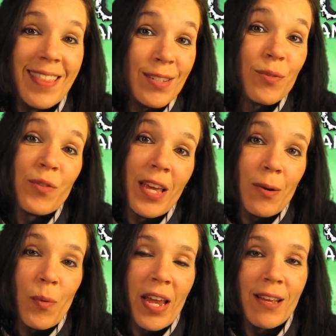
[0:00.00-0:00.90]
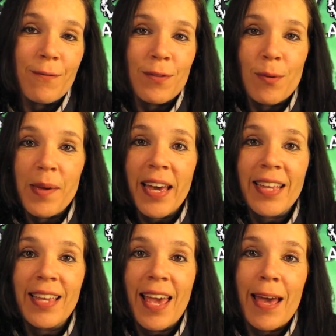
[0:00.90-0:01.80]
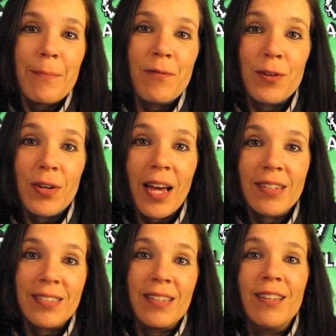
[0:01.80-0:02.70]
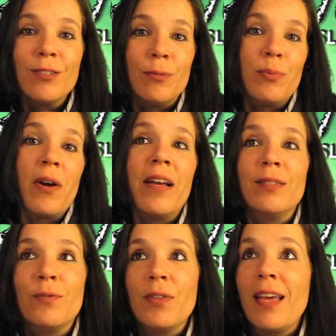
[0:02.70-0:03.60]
There's Flint waiting for you back at camp for your consolation prize for